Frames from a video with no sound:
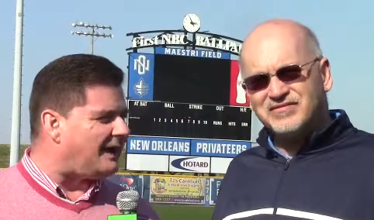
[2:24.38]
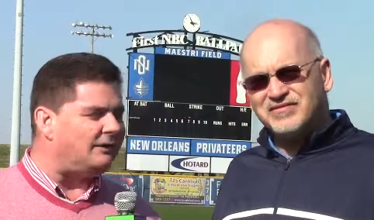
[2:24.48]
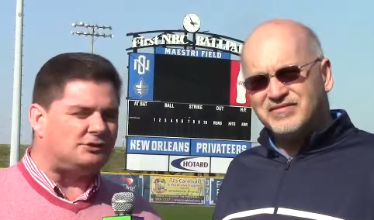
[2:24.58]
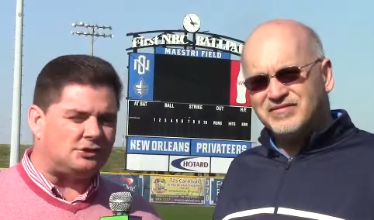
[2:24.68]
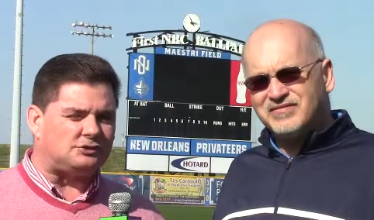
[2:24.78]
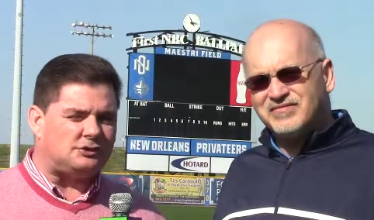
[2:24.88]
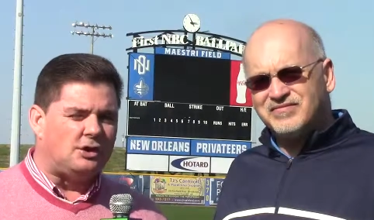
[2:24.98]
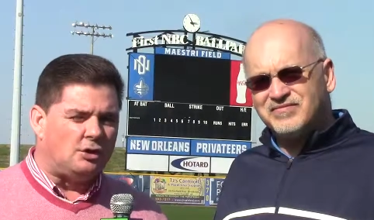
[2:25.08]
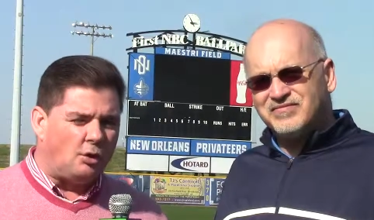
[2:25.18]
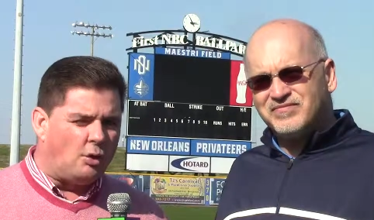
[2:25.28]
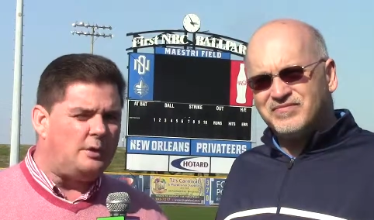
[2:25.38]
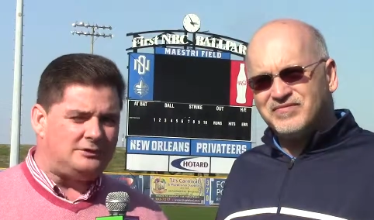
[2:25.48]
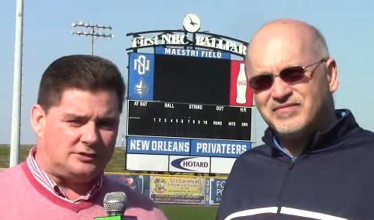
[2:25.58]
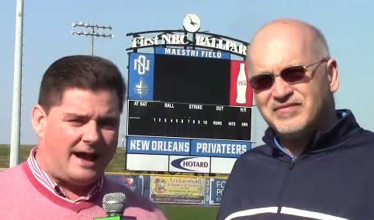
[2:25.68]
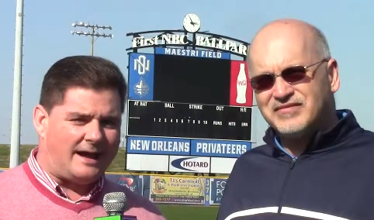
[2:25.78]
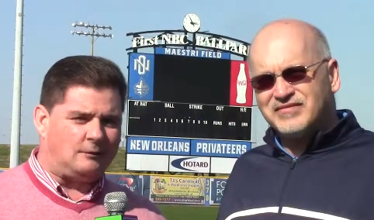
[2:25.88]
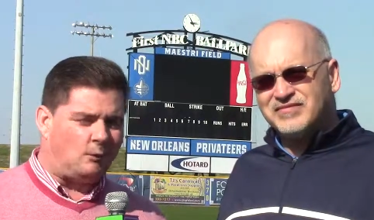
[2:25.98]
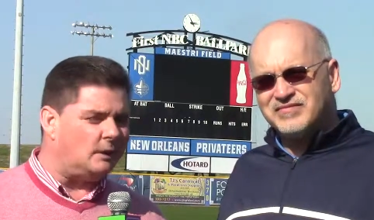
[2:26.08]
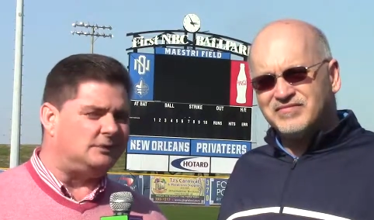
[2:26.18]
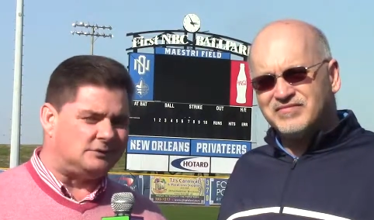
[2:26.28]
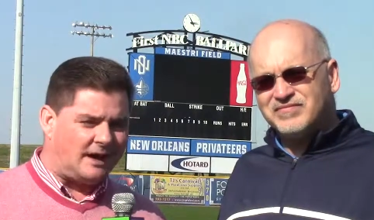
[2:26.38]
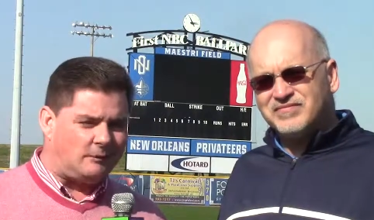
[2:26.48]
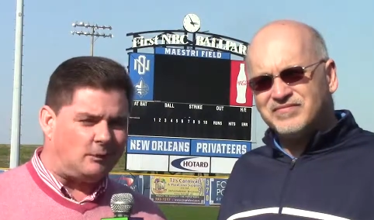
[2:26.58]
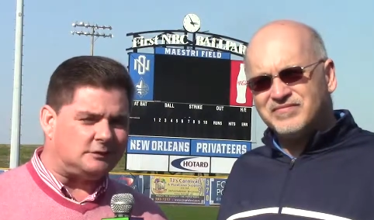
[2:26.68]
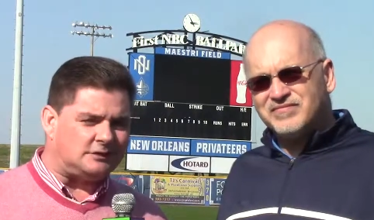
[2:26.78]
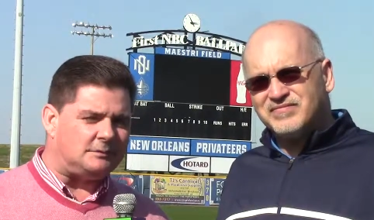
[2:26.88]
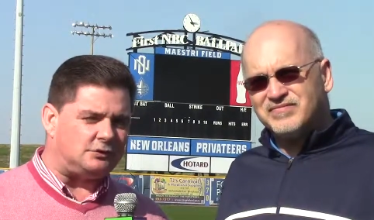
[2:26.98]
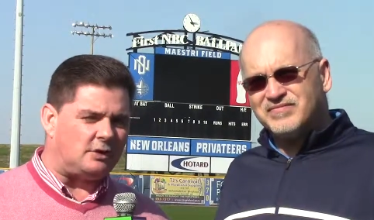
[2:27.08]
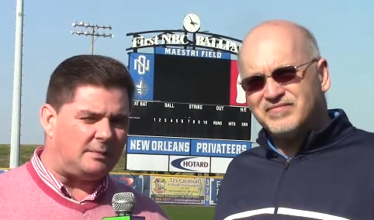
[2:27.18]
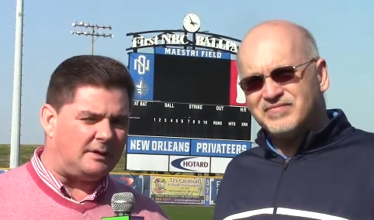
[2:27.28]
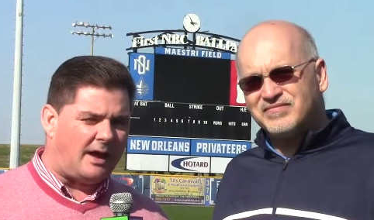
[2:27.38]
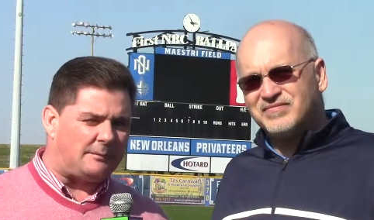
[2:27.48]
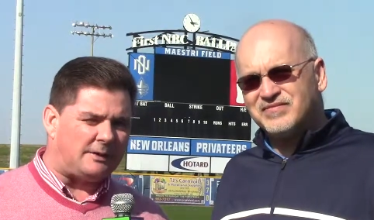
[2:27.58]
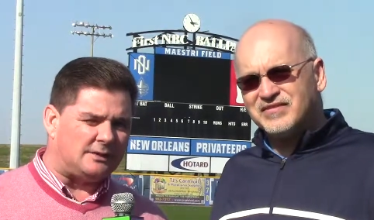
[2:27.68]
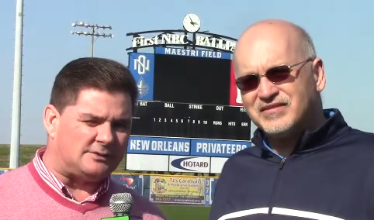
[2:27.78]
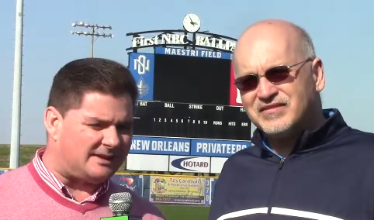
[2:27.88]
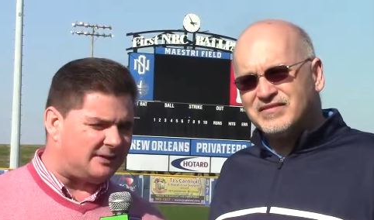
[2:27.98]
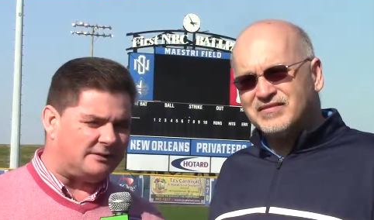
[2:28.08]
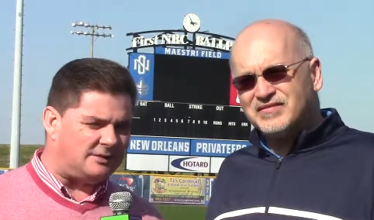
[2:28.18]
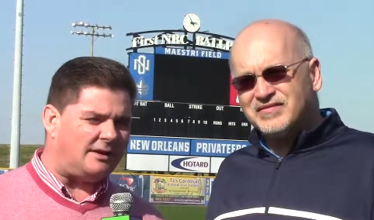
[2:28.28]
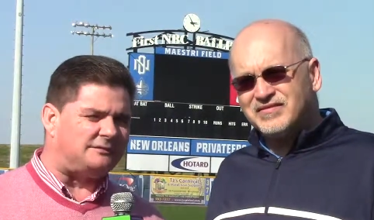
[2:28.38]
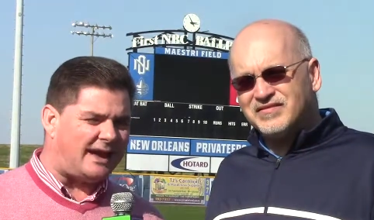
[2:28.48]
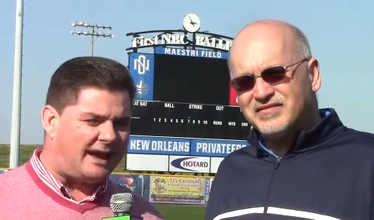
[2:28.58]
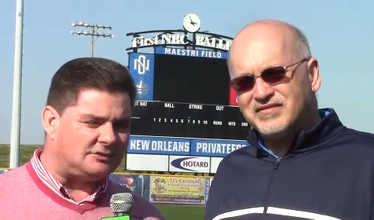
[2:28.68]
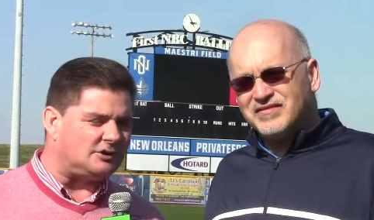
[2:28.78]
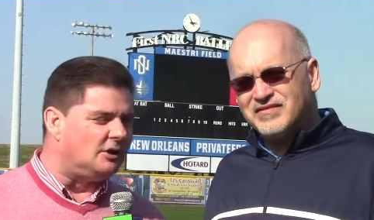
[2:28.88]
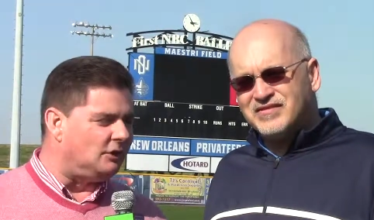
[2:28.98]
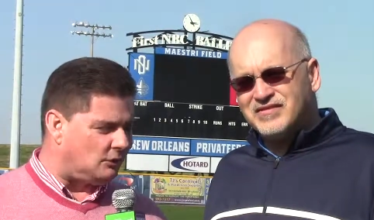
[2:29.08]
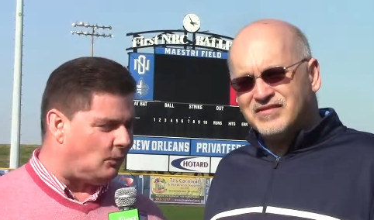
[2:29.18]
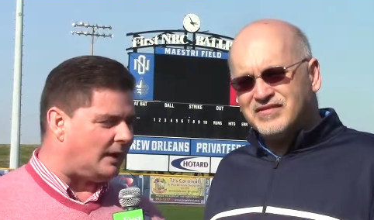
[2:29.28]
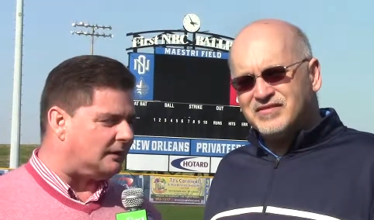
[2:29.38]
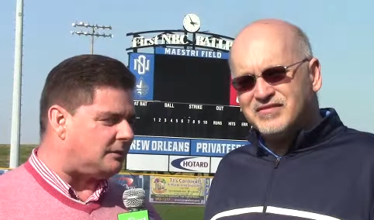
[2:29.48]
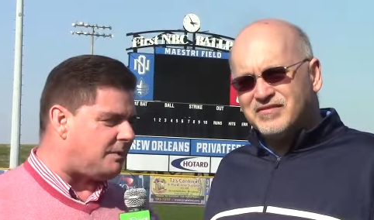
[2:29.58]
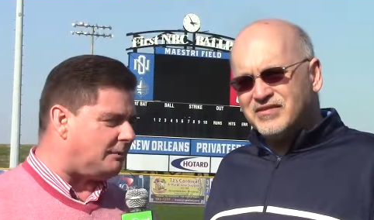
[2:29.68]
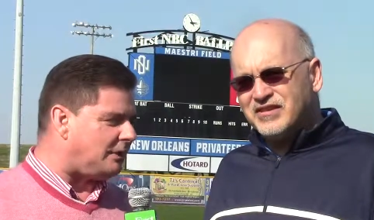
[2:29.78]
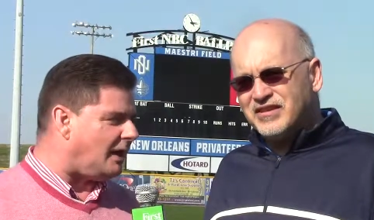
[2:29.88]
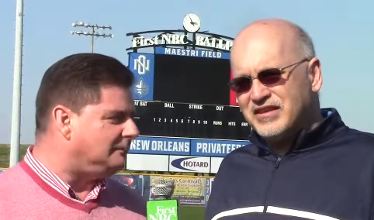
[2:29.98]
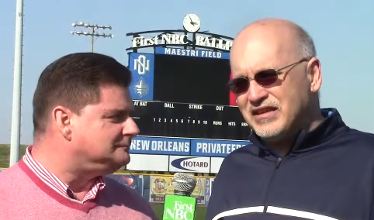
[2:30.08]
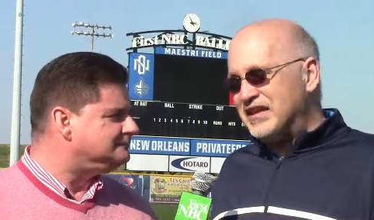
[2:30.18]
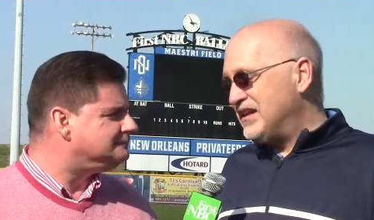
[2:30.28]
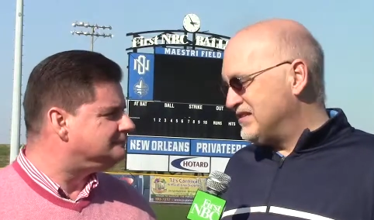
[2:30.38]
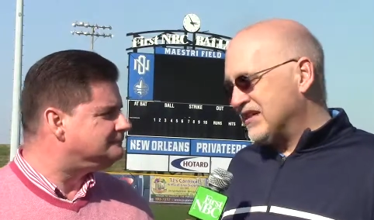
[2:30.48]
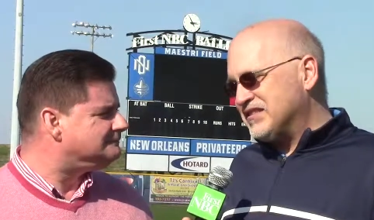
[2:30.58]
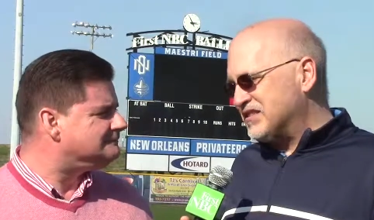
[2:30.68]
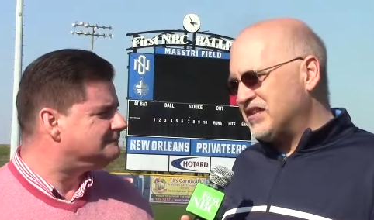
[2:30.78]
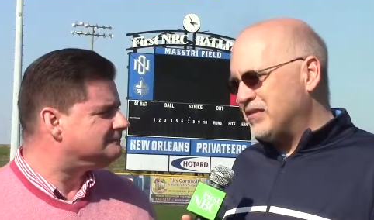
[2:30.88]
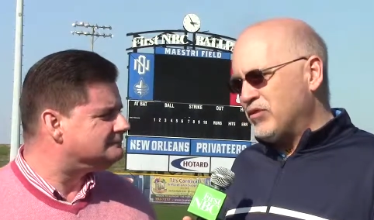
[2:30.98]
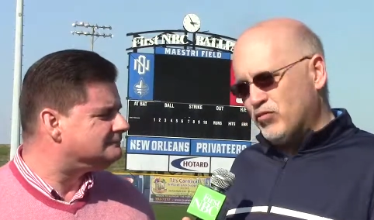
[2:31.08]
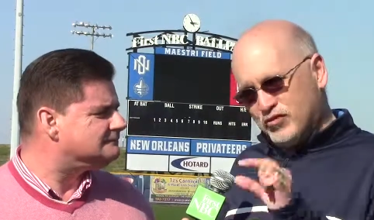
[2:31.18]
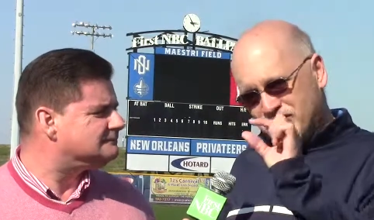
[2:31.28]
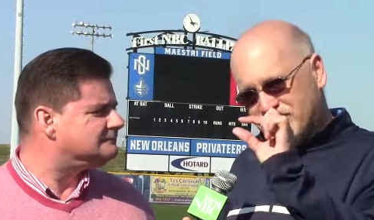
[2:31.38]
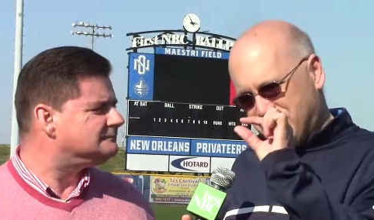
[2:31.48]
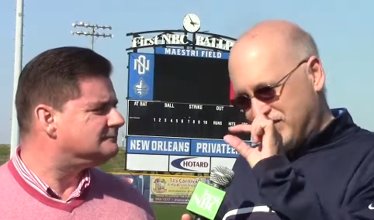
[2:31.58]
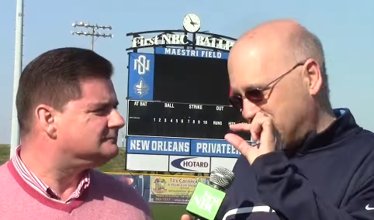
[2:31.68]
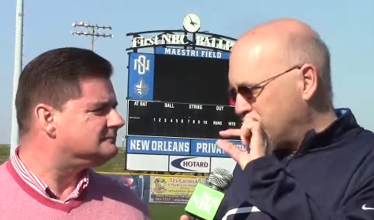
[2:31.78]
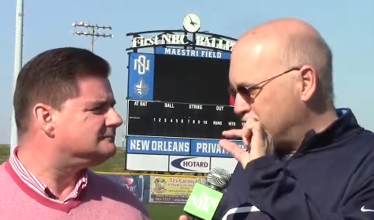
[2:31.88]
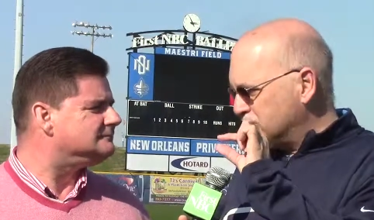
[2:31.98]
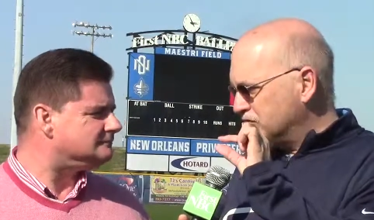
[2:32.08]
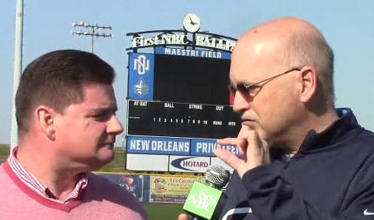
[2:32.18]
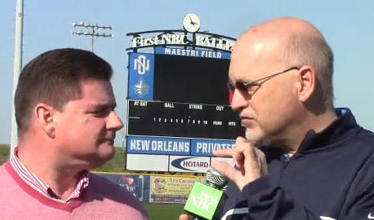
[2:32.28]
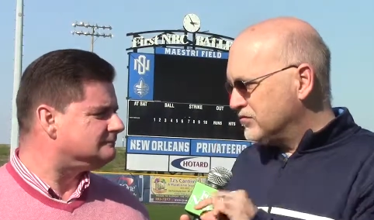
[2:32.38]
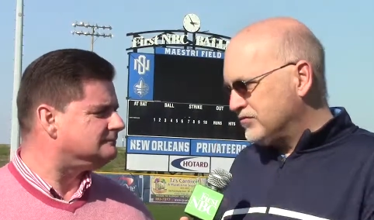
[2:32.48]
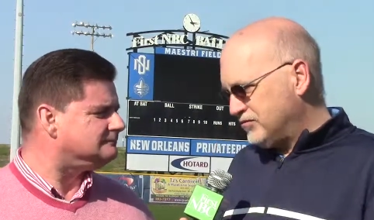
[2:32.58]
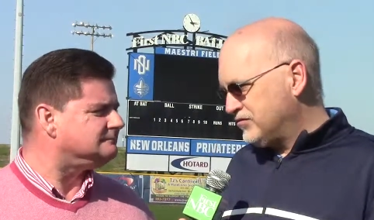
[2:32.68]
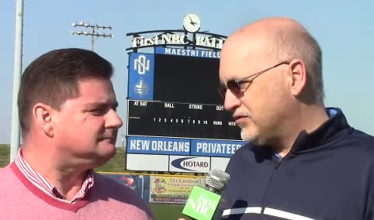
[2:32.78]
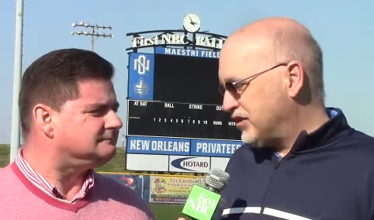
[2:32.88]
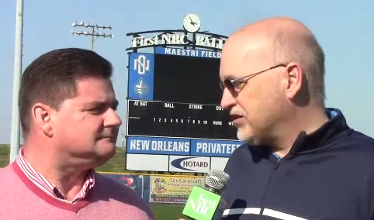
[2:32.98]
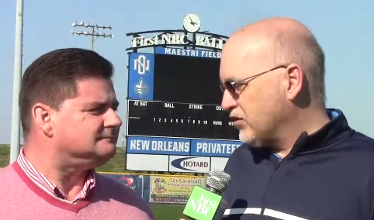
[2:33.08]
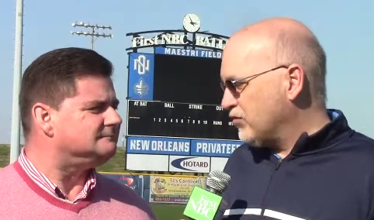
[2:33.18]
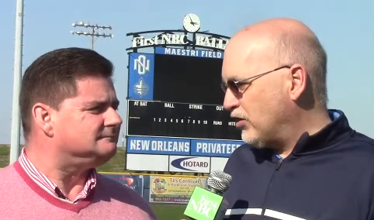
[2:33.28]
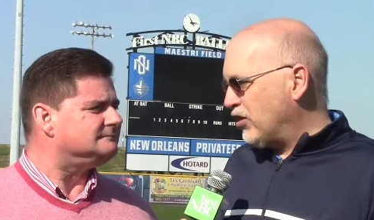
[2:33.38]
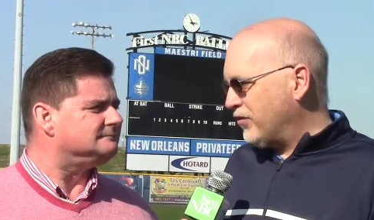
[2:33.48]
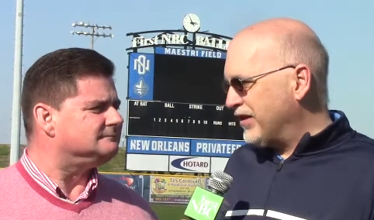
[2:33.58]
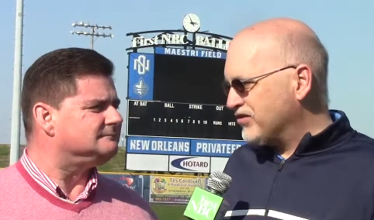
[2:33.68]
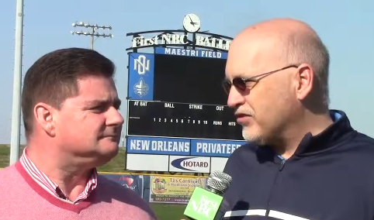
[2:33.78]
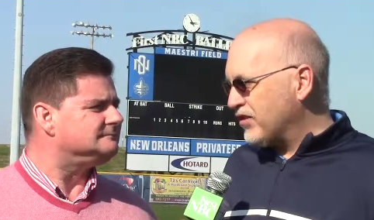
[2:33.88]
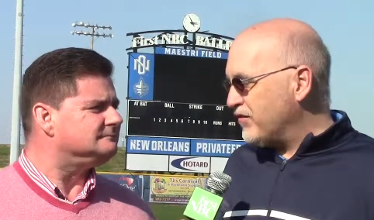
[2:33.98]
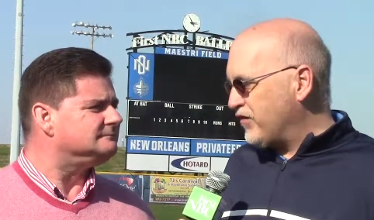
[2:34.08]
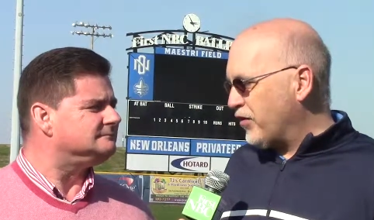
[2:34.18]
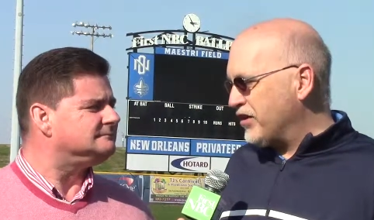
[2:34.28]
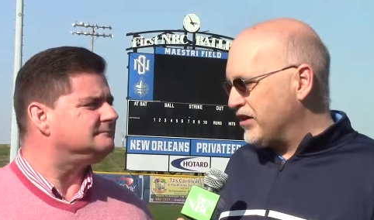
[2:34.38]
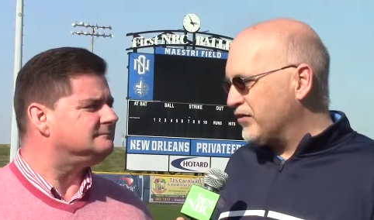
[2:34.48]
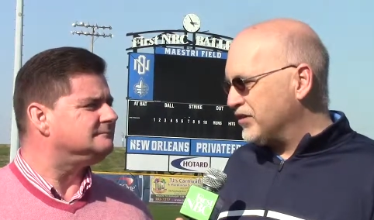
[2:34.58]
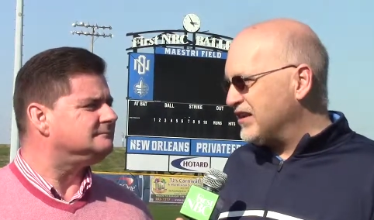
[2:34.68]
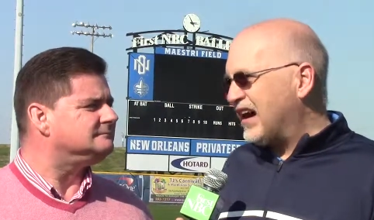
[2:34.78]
Speaker 1: out just who he's got, what his team's going to be like, because that's a tough task going out to Pepperdine.
Speaker 2: It is. That's a team that was this close to get to Omaha last year. They very nearly